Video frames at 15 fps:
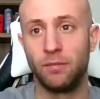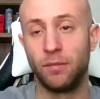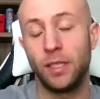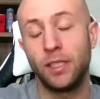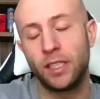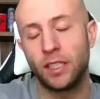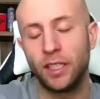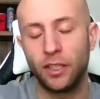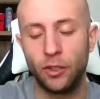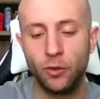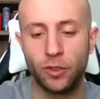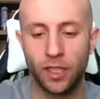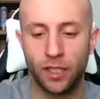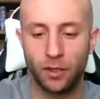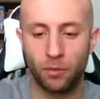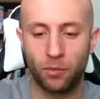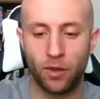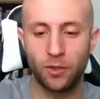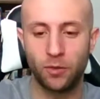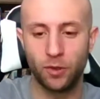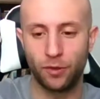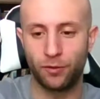basically Hughes said the
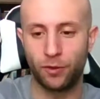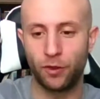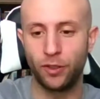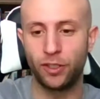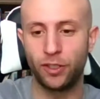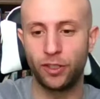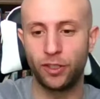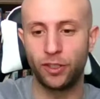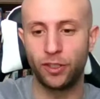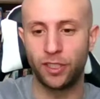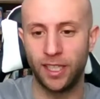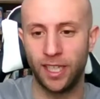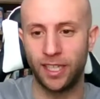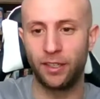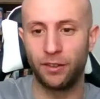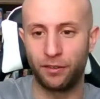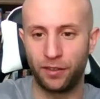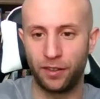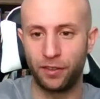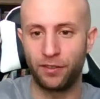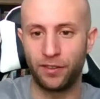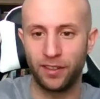price was a first, a second, a
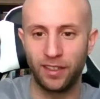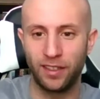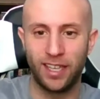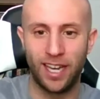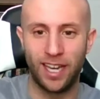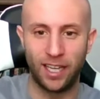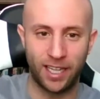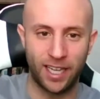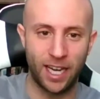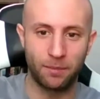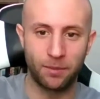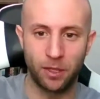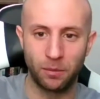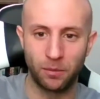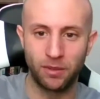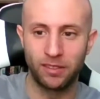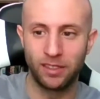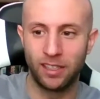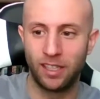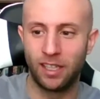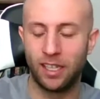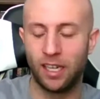fifth, and a cap dump.
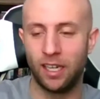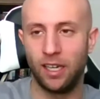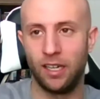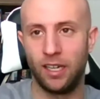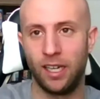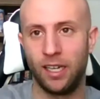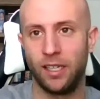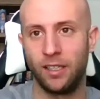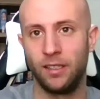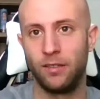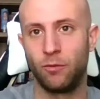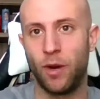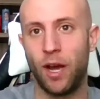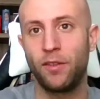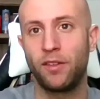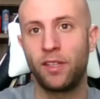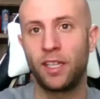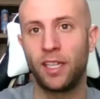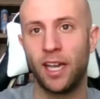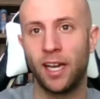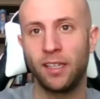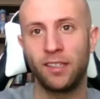And rather than
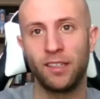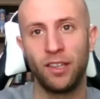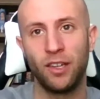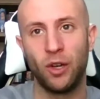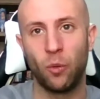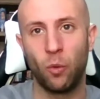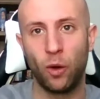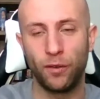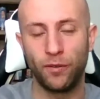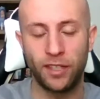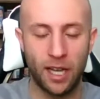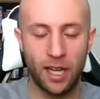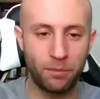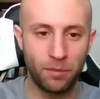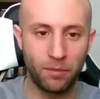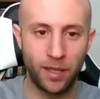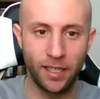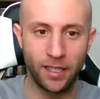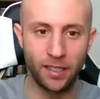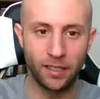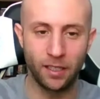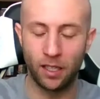get one of
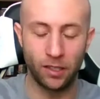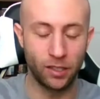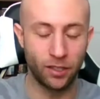Calgary